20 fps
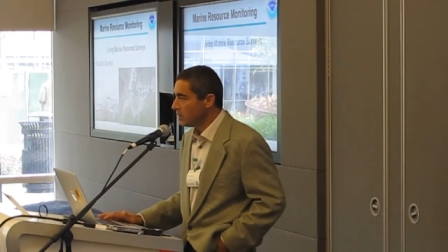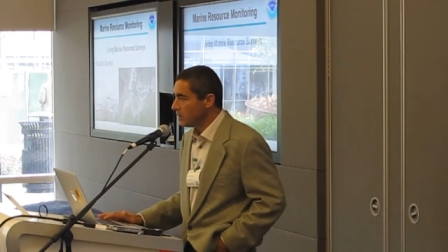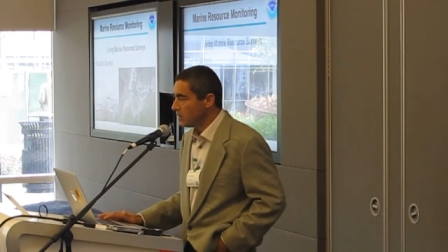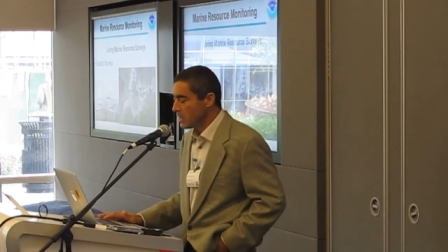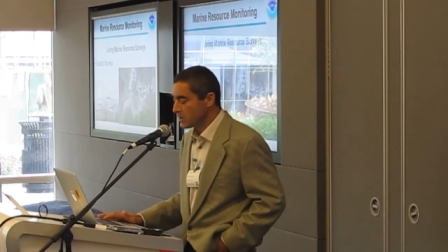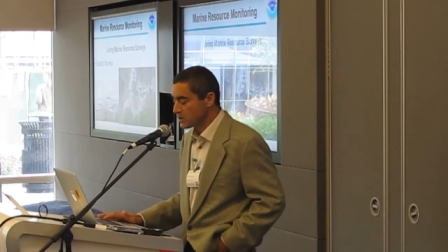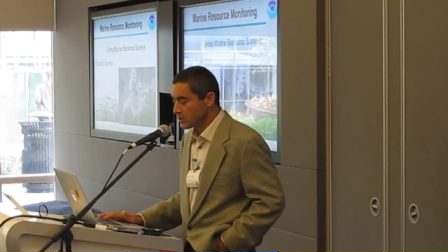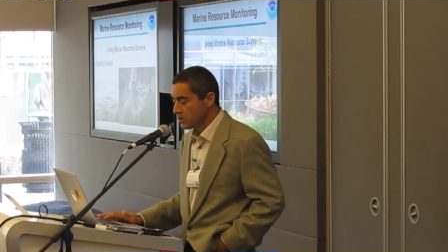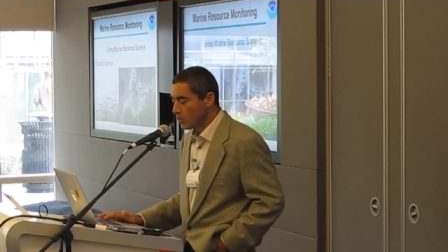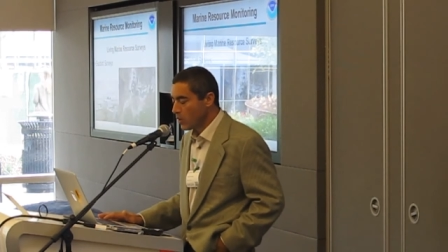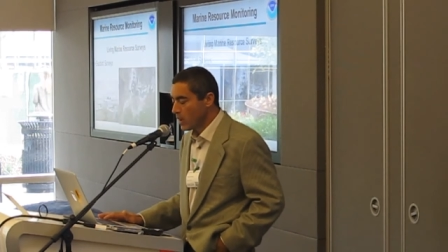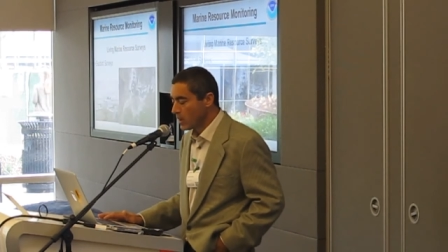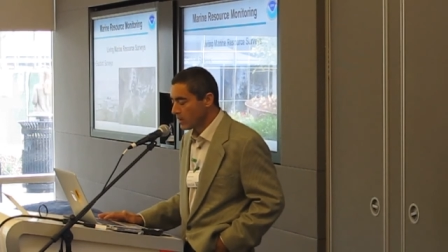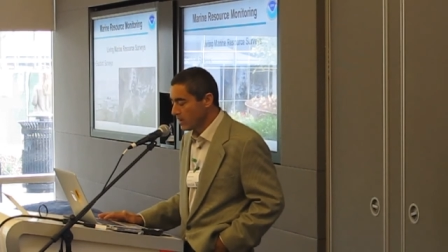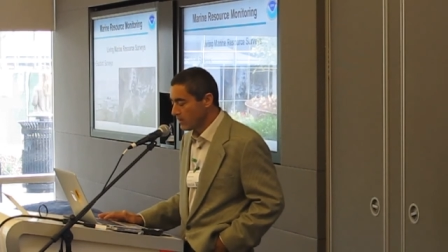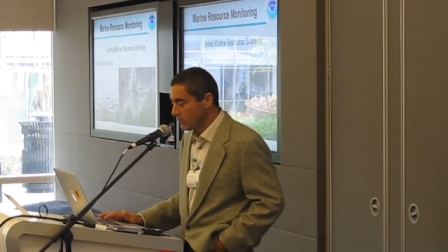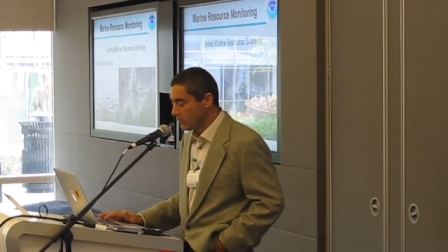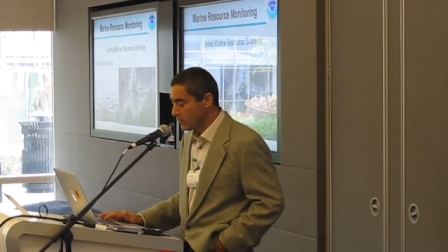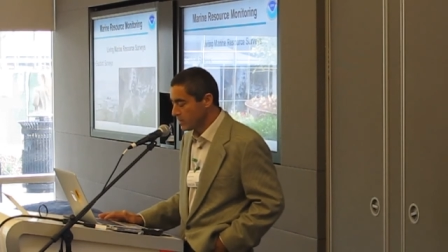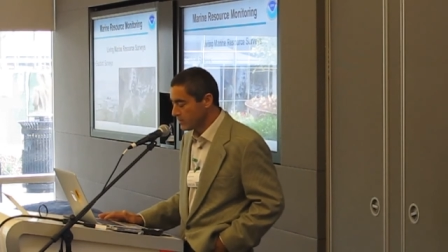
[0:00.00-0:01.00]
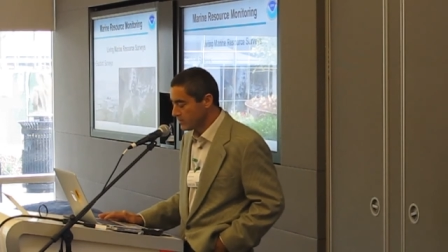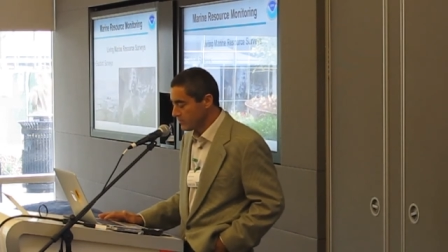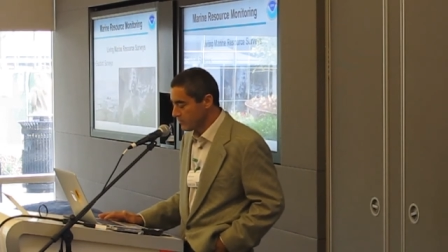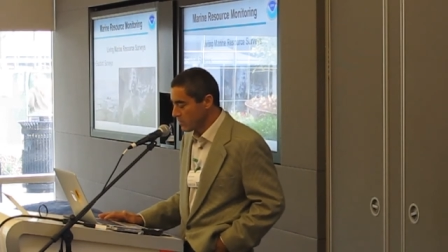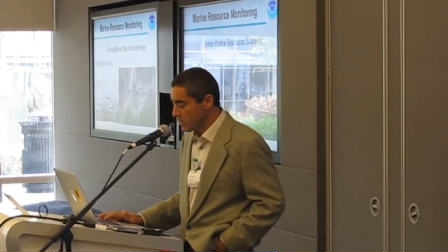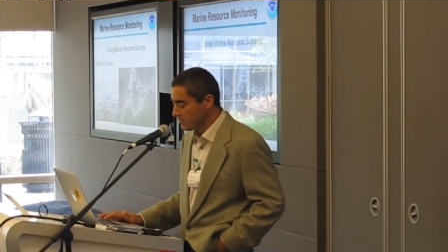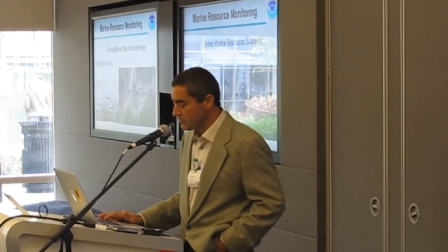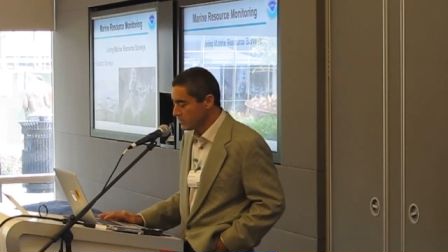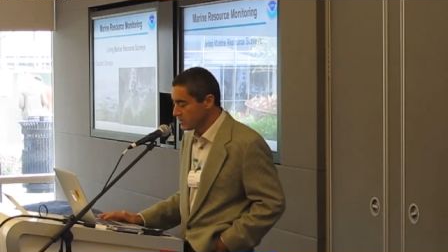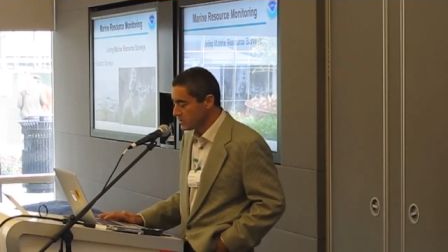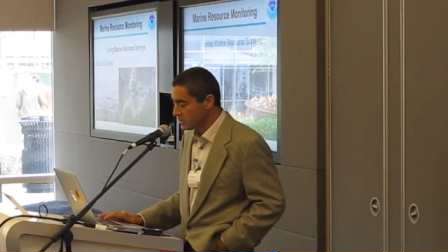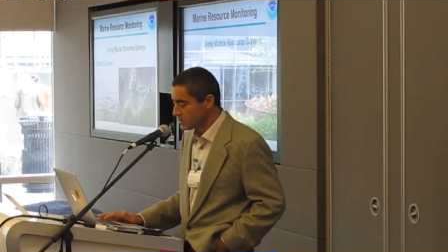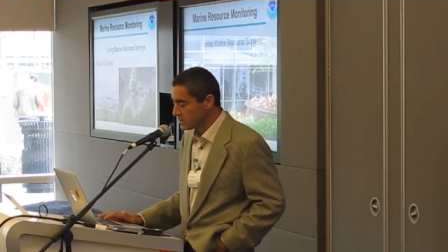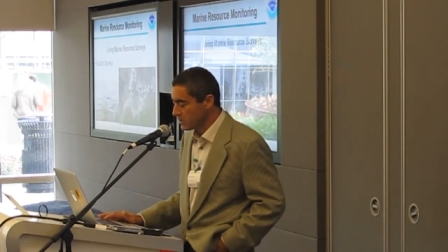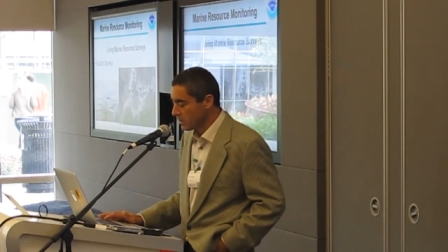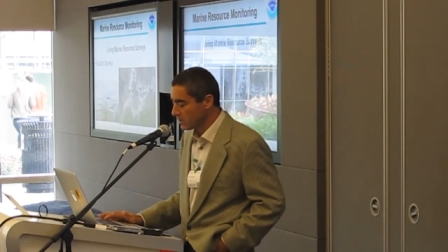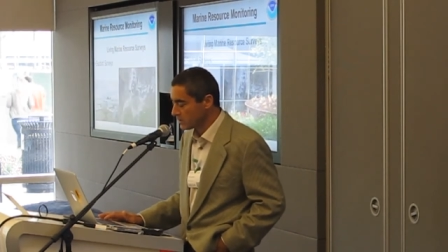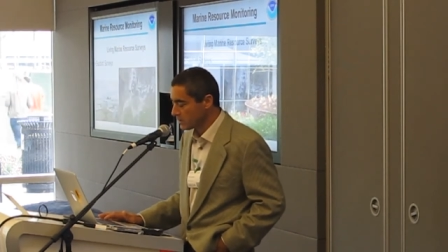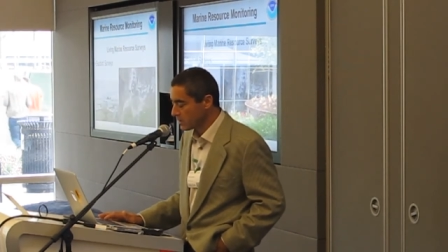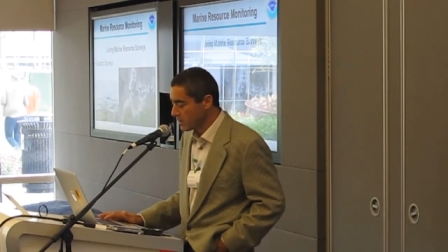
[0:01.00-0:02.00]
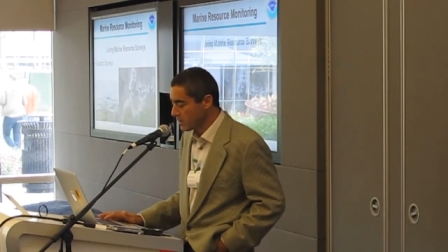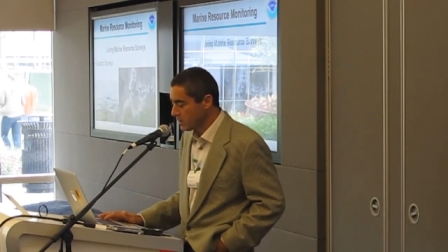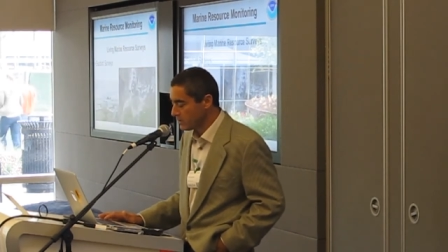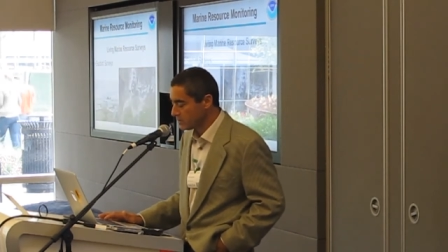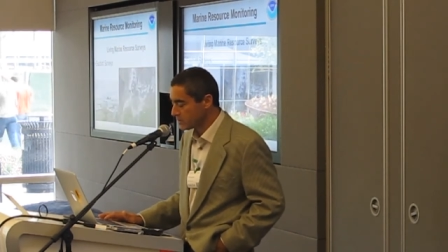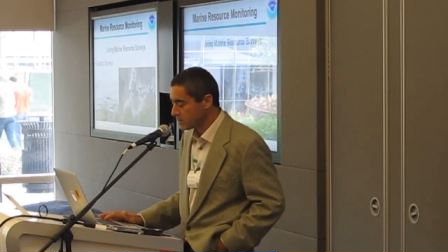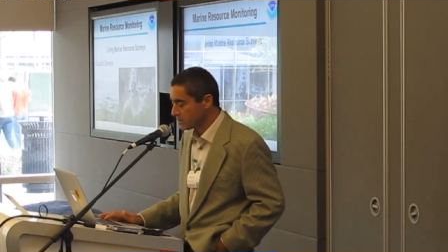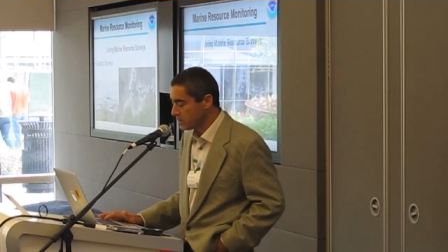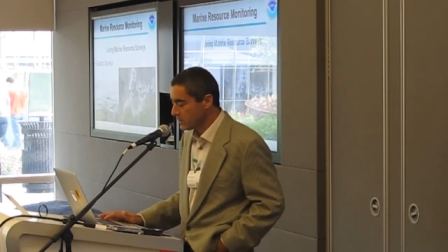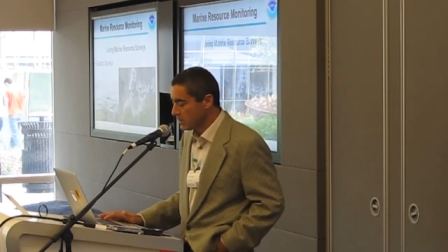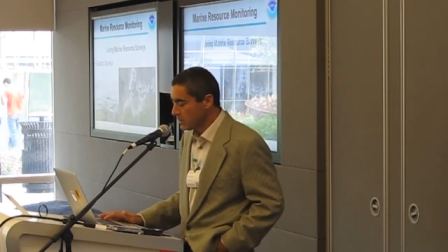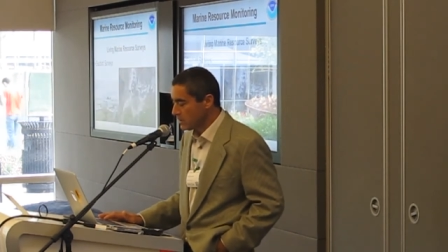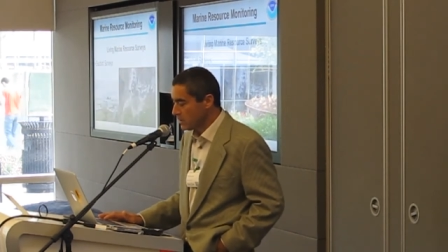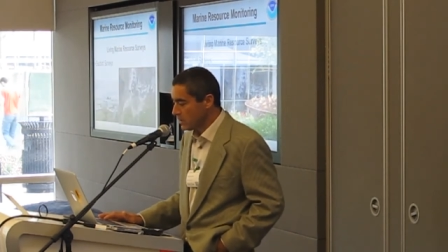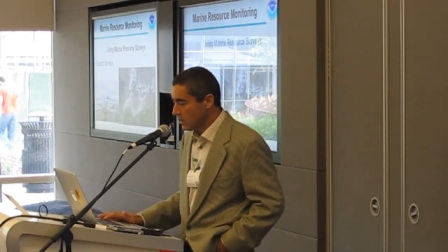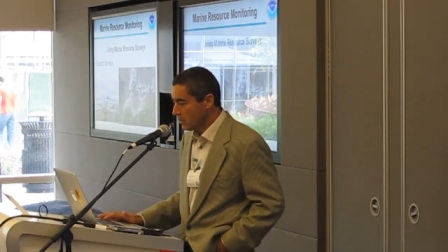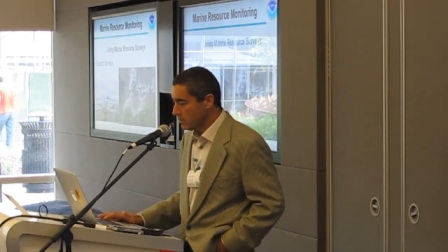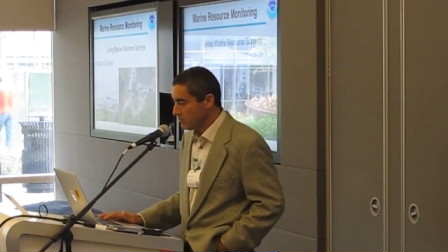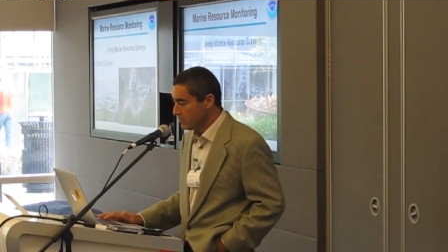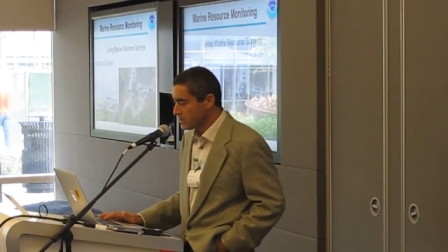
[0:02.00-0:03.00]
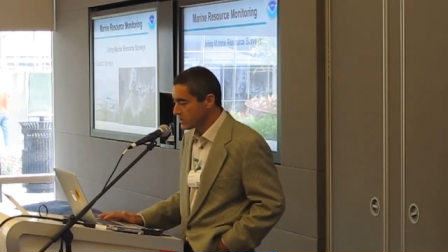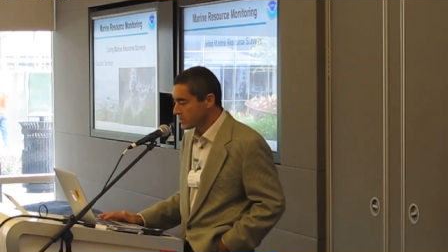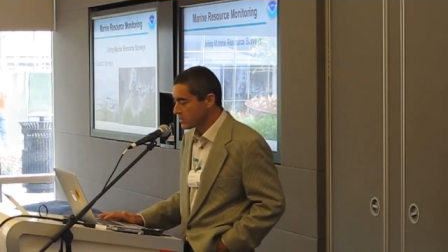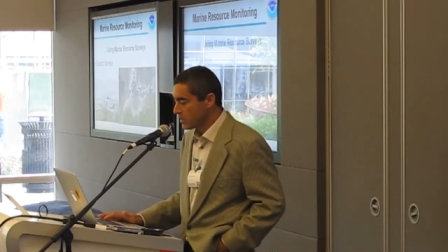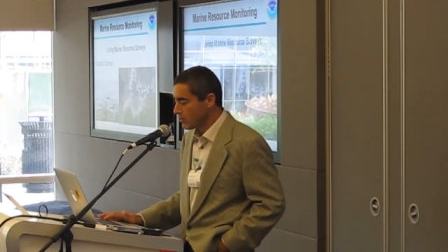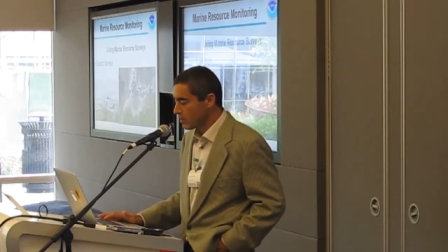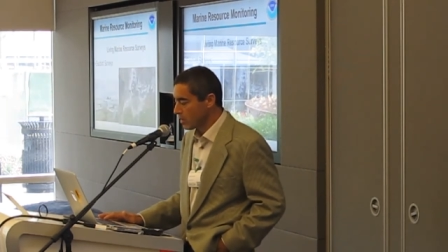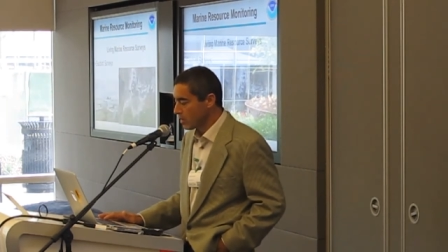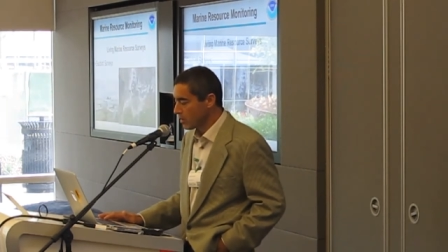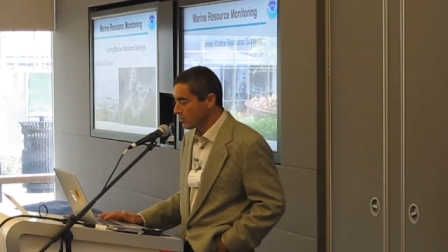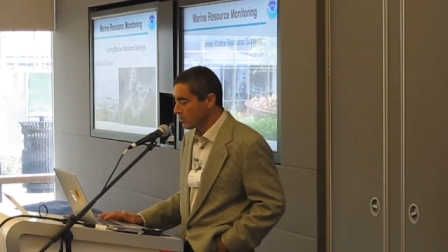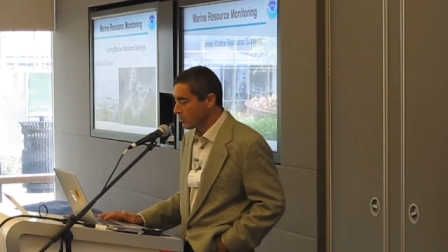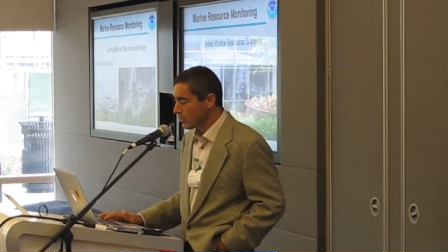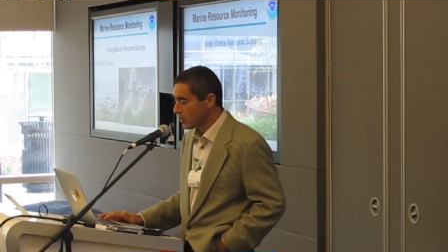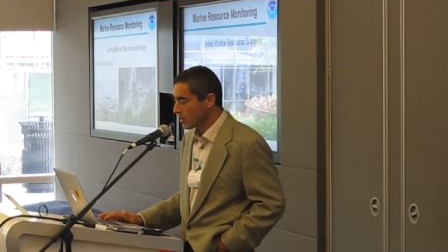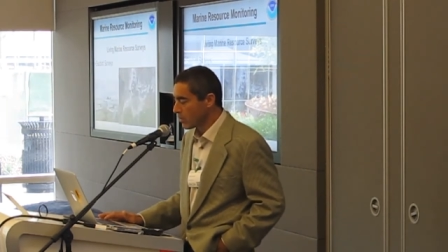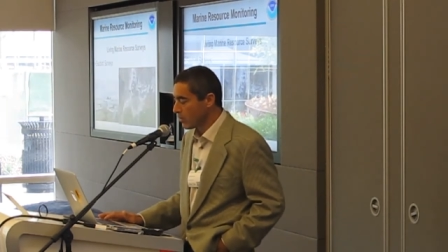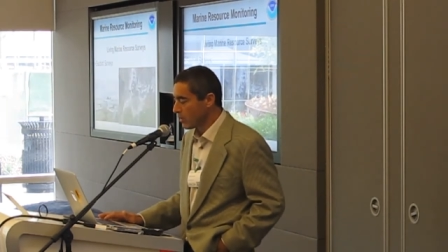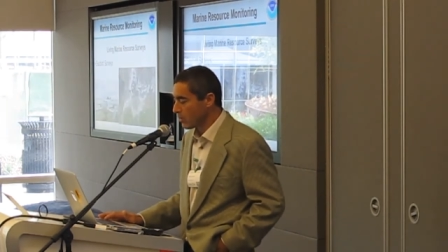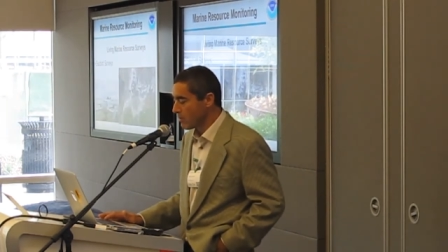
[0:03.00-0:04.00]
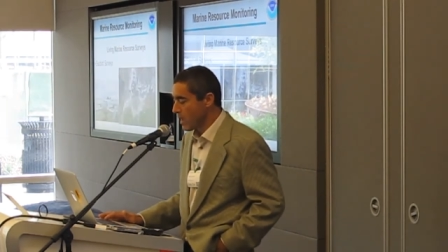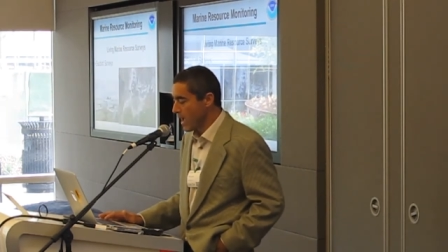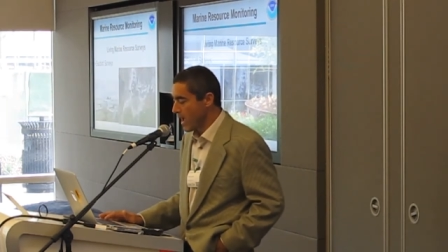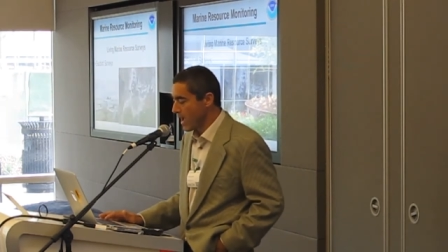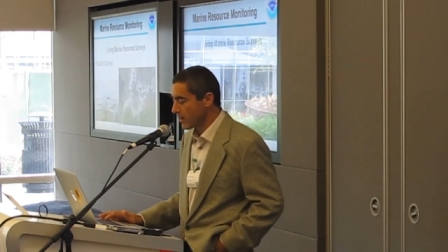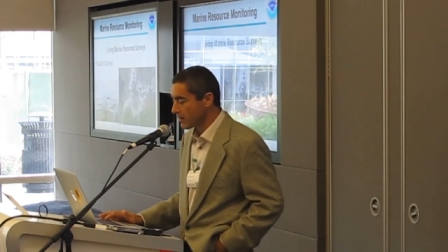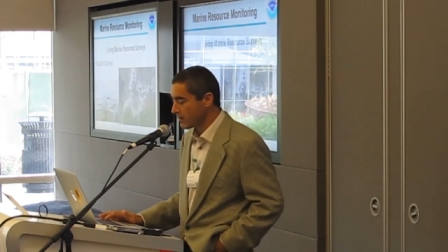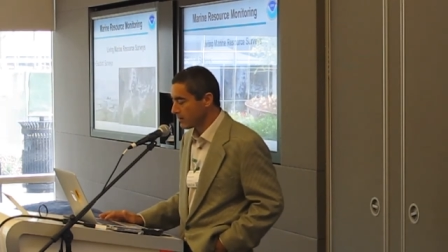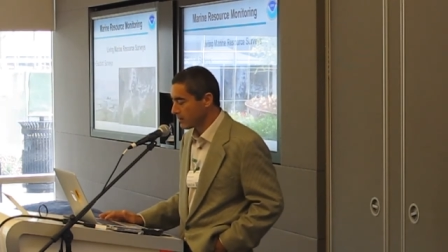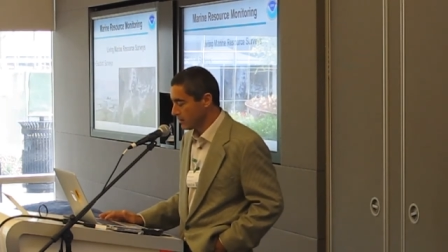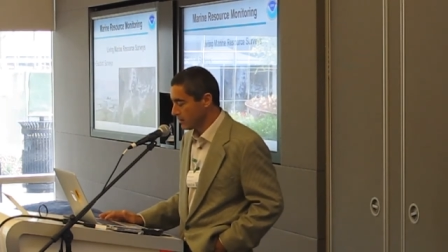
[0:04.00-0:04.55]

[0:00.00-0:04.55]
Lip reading: National Wildlife Refuges along the coast. This summer, we're going back.